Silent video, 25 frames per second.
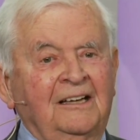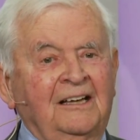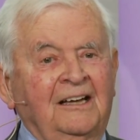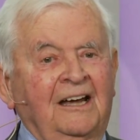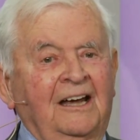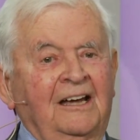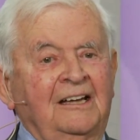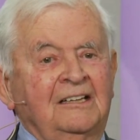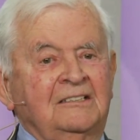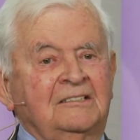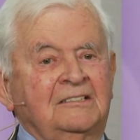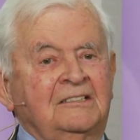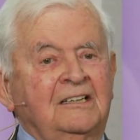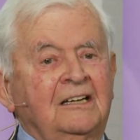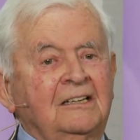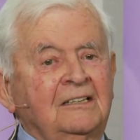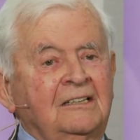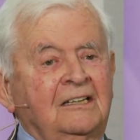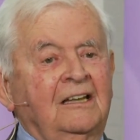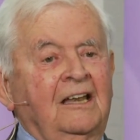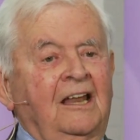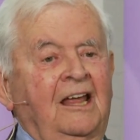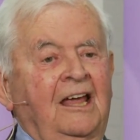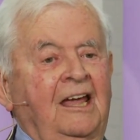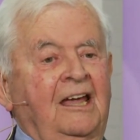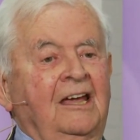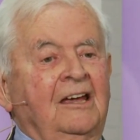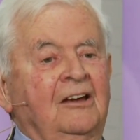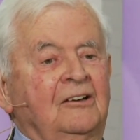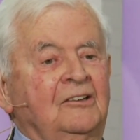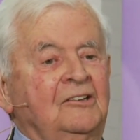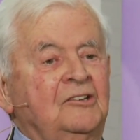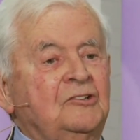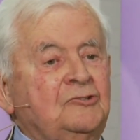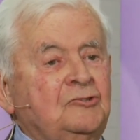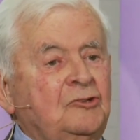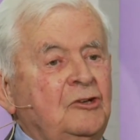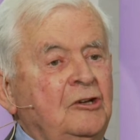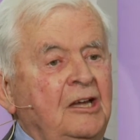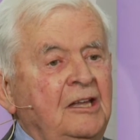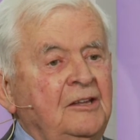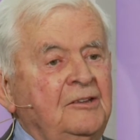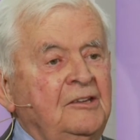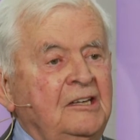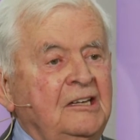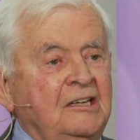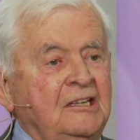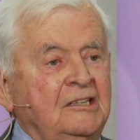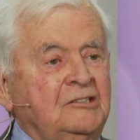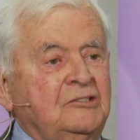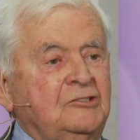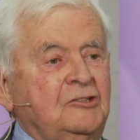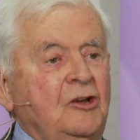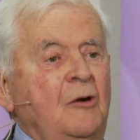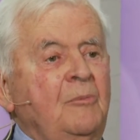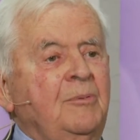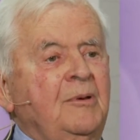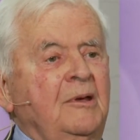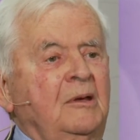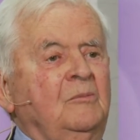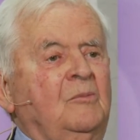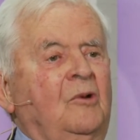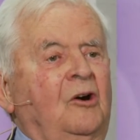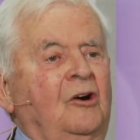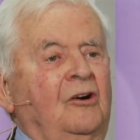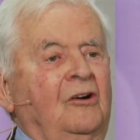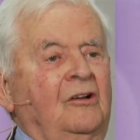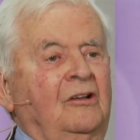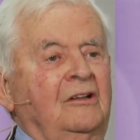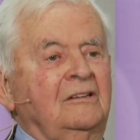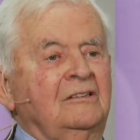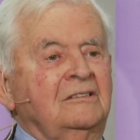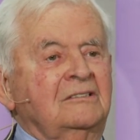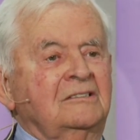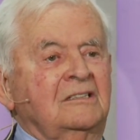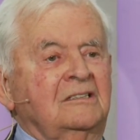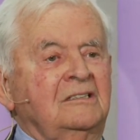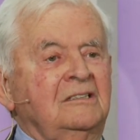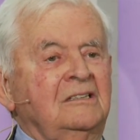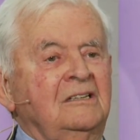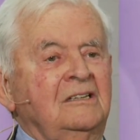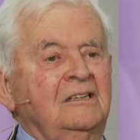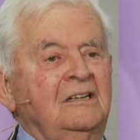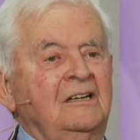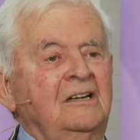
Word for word: and certainly the, sh the shopping malls